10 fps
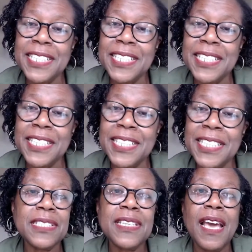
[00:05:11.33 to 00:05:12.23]
come
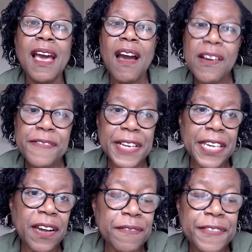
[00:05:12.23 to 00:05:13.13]
across as
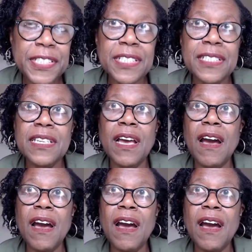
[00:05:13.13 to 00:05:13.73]
overly confident